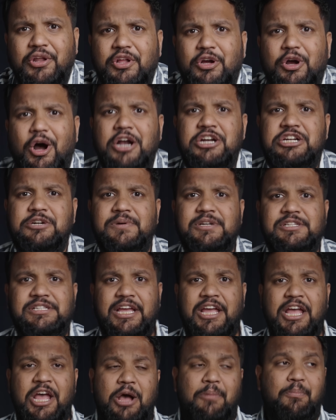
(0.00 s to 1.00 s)
to the
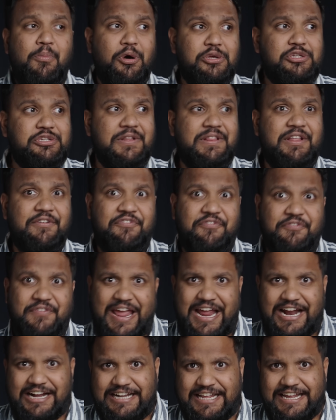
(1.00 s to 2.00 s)
controversy, most of the
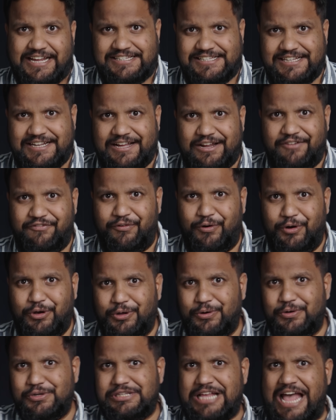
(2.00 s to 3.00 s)
fake DSLR
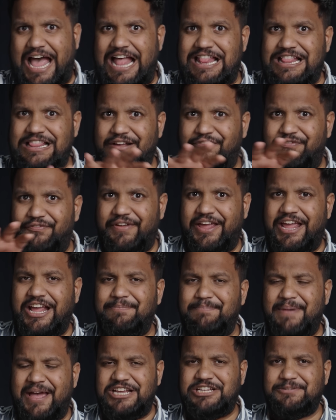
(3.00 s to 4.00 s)
photos and the
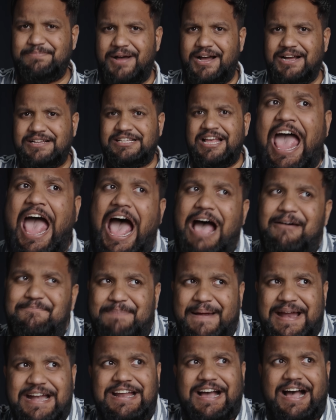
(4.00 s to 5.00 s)
fake benchmarks
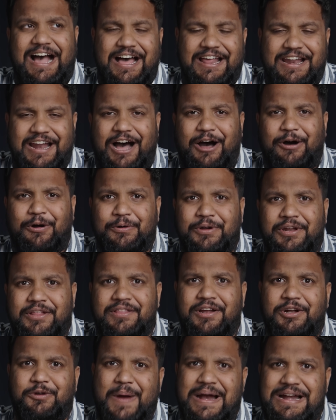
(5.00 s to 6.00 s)
happened around
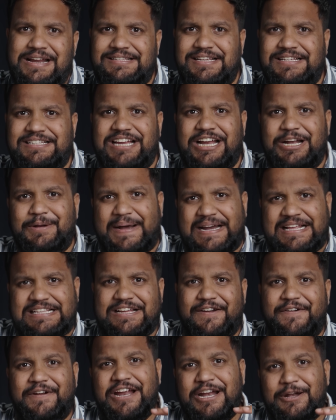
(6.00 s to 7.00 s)
the 2016,
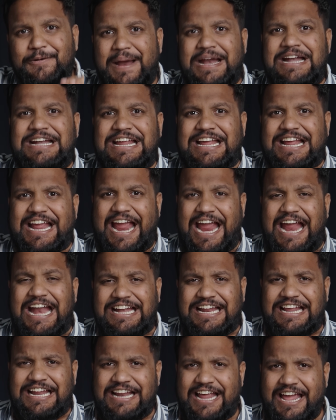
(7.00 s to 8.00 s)
2017,
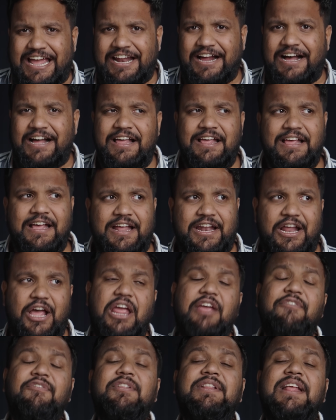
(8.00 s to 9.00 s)
2018 era. Now,
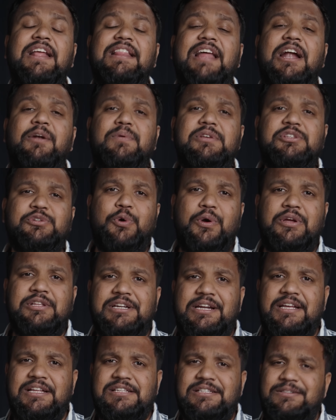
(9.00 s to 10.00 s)
if you think that was
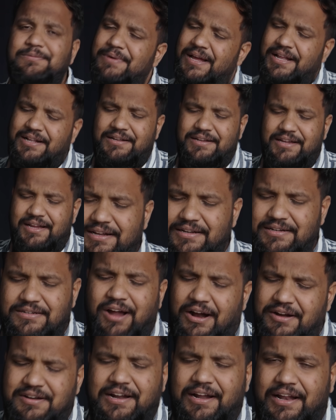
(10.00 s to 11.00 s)
coincidence, well,
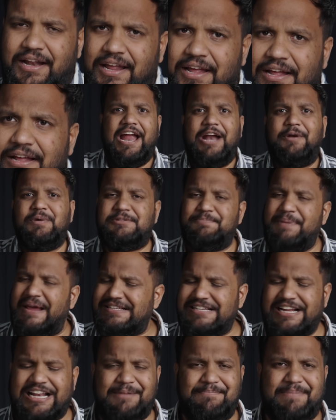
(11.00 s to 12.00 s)
not really. It was
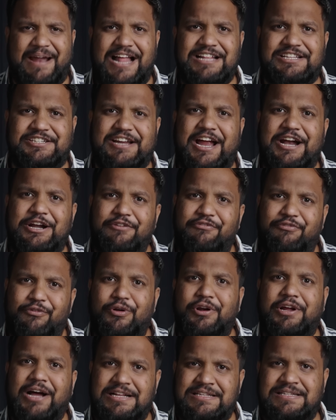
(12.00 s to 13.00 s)
basically brands trying to
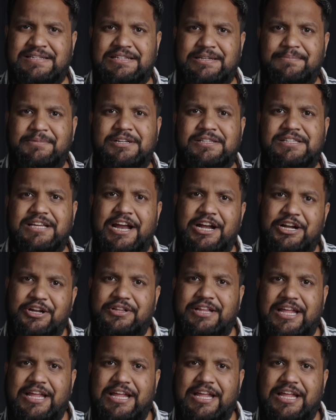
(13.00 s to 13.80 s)
fool customers into